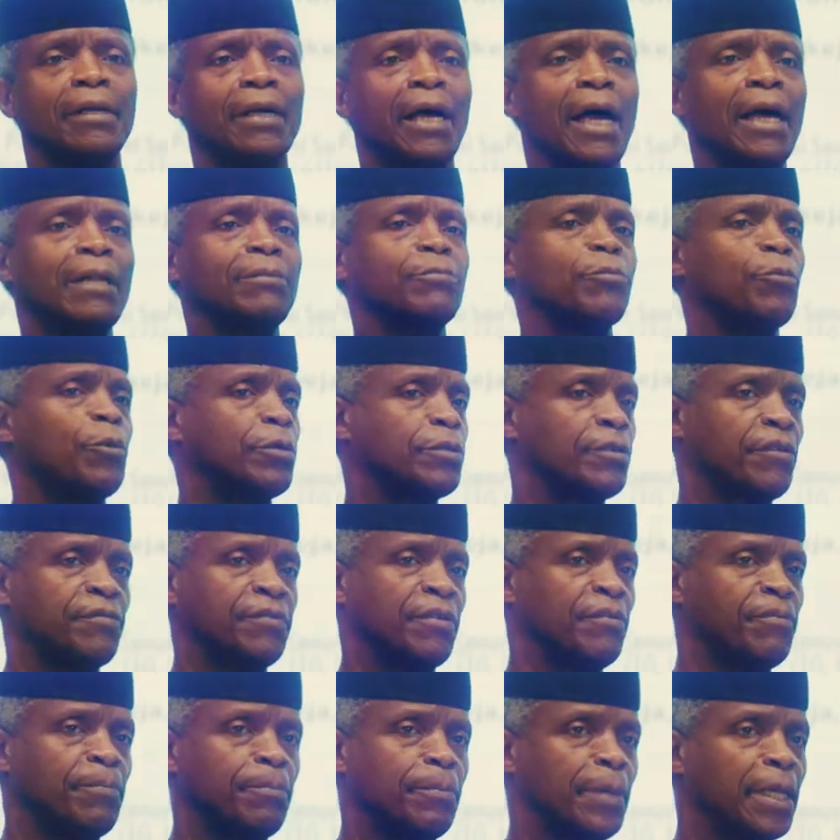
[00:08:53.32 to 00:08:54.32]
and one of
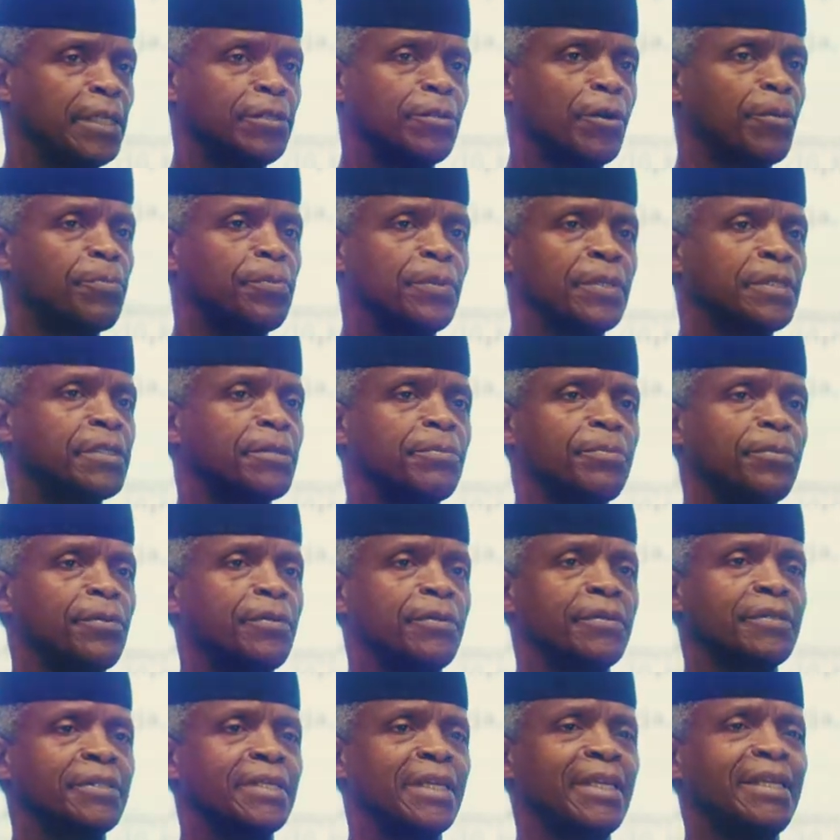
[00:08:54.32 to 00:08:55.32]
the major
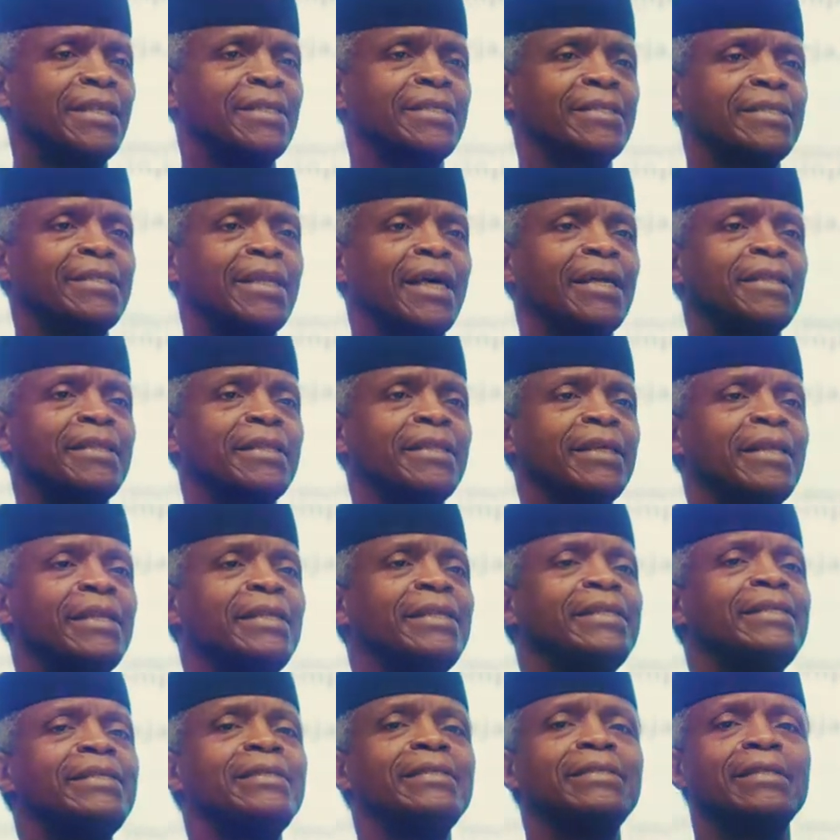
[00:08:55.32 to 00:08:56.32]
principles is that the
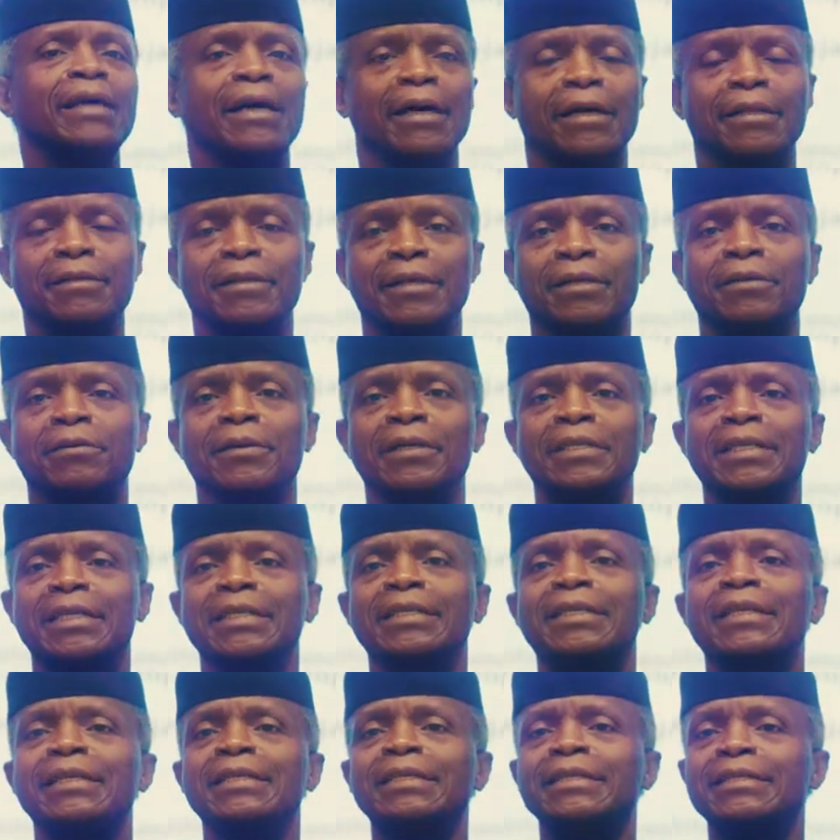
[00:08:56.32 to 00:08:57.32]
leader, the
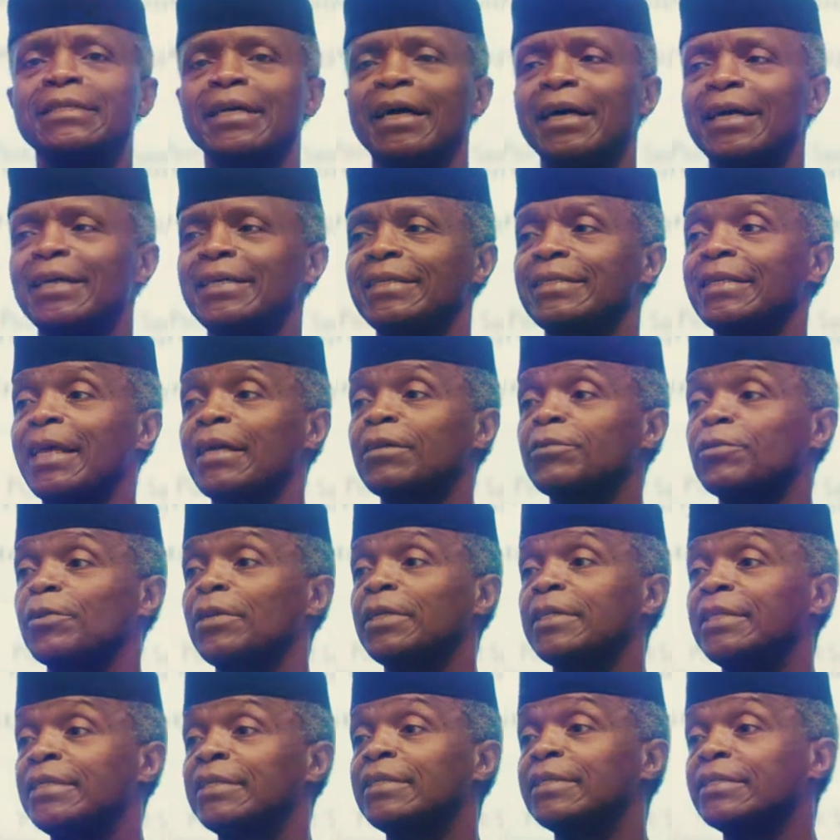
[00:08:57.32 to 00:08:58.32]
greatest leader, is
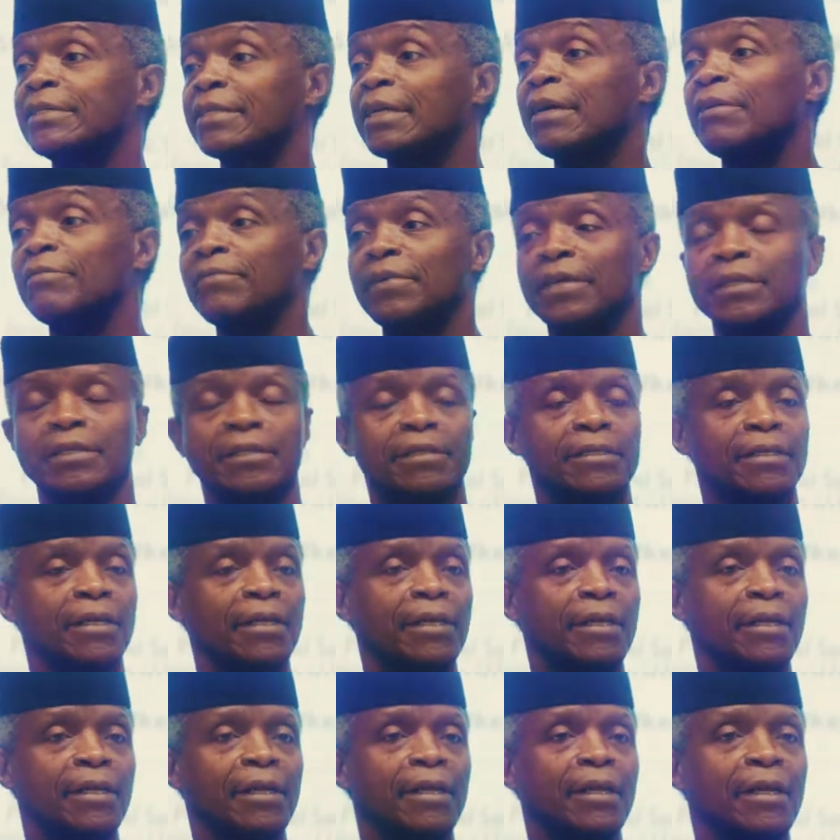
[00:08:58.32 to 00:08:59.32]
actually the servant.
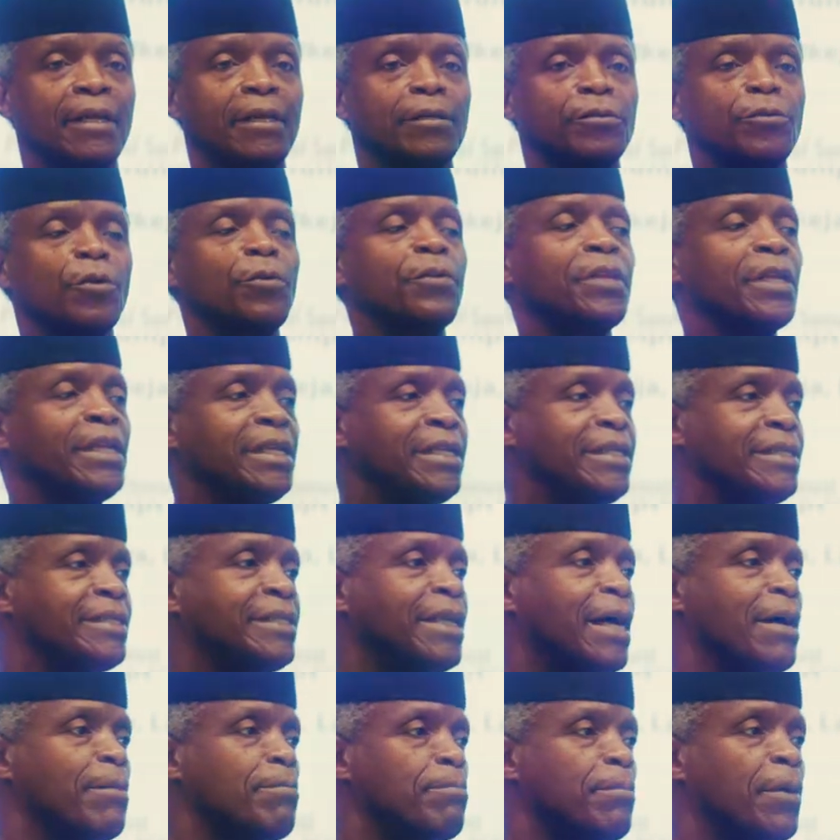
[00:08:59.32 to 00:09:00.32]
So the
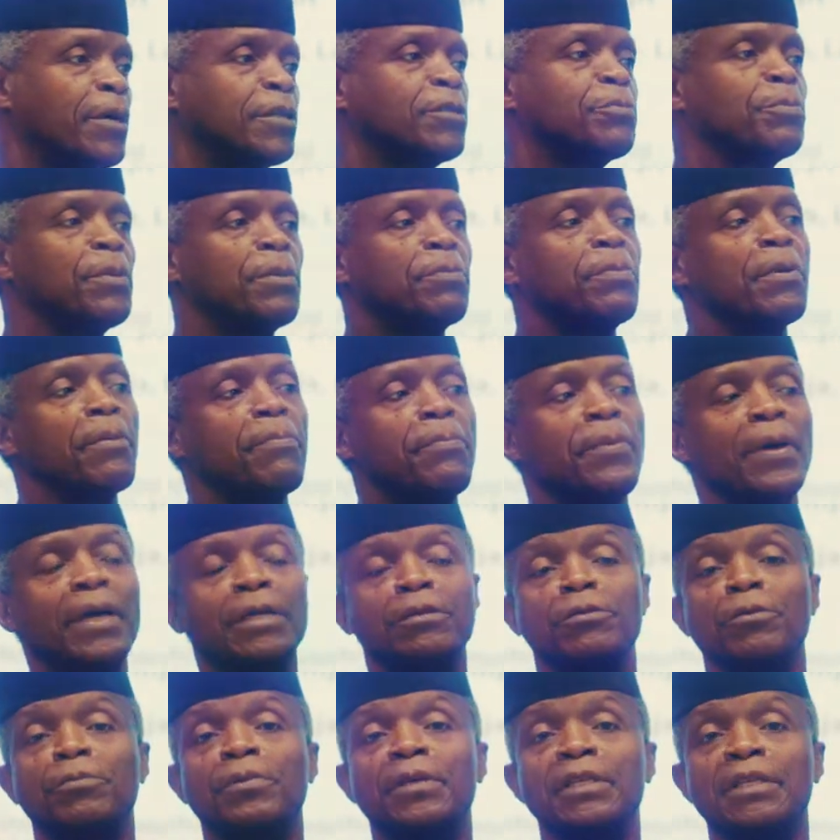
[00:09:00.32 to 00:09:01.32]
leader must be
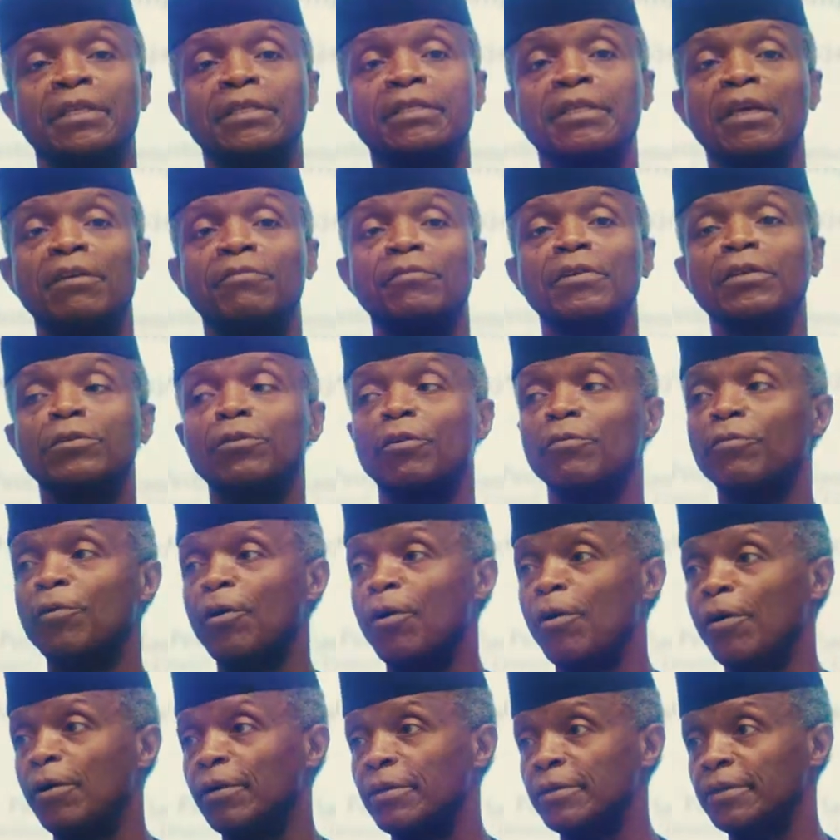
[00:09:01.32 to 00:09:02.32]
prepared to be the servant of
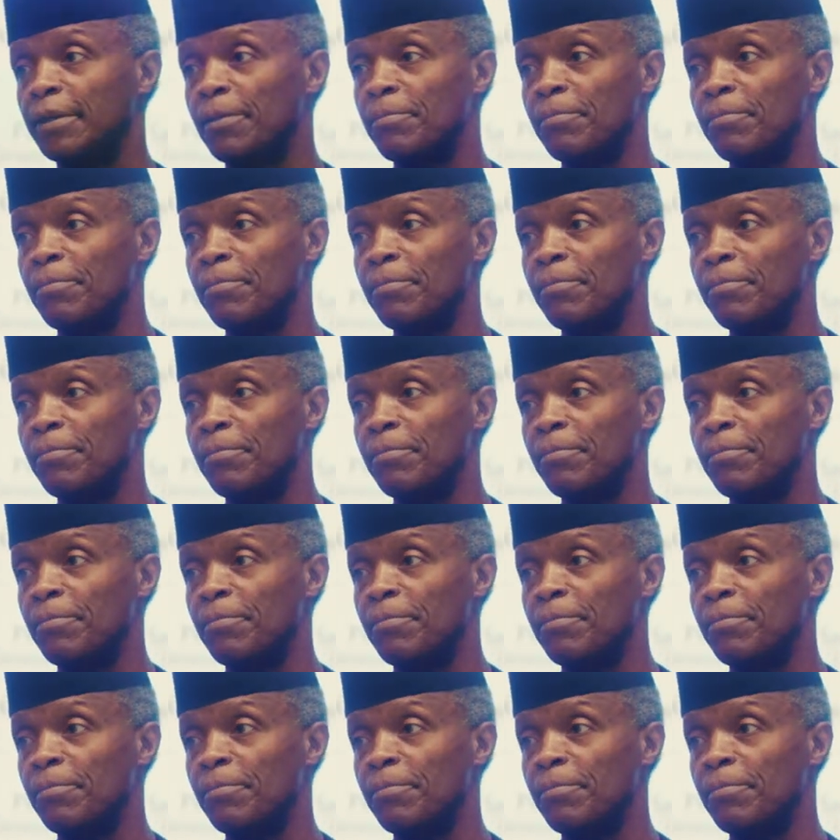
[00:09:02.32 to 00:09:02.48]
all.